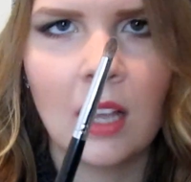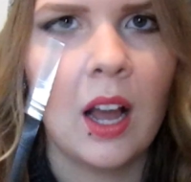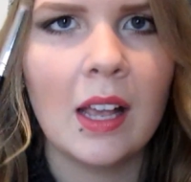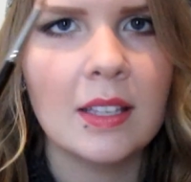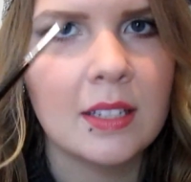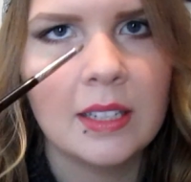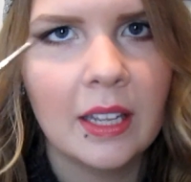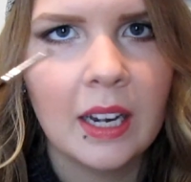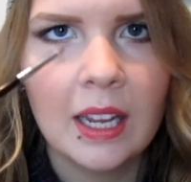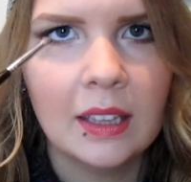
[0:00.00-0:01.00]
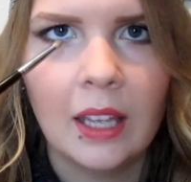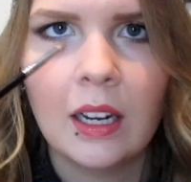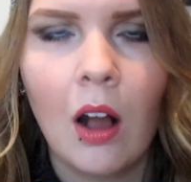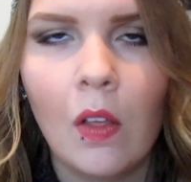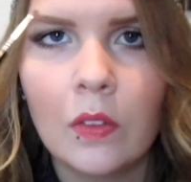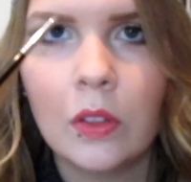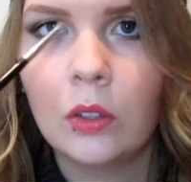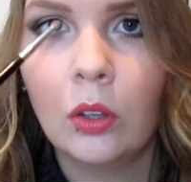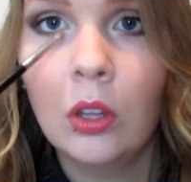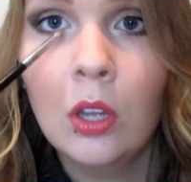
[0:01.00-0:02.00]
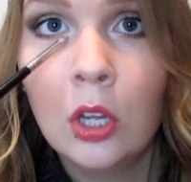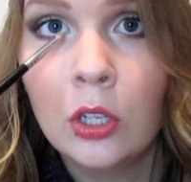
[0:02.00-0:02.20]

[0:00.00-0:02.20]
size to get in like all the little